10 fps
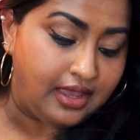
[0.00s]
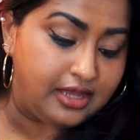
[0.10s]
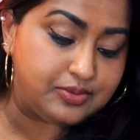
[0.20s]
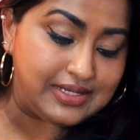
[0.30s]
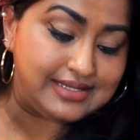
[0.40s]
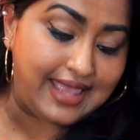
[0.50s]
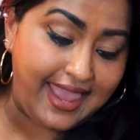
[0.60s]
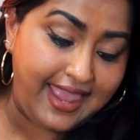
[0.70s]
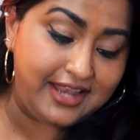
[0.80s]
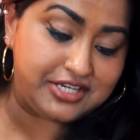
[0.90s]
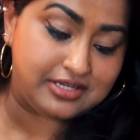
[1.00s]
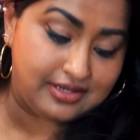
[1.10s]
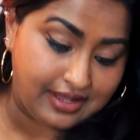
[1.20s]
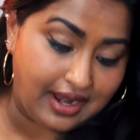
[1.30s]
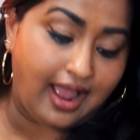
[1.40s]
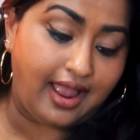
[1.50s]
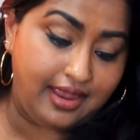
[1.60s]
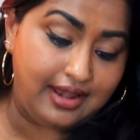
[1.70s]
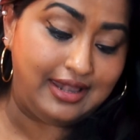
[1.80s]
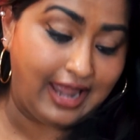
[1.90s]
It was the age that
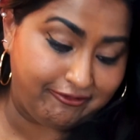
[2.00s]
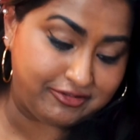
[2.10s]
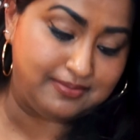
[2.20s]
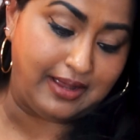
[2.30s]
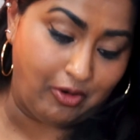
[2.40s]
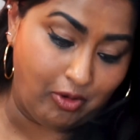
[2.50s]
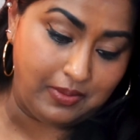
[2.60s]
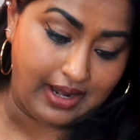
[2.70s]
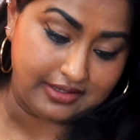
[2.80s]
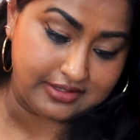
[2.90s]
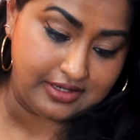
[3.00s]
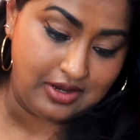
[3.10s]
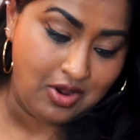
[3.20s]
I left my homeland.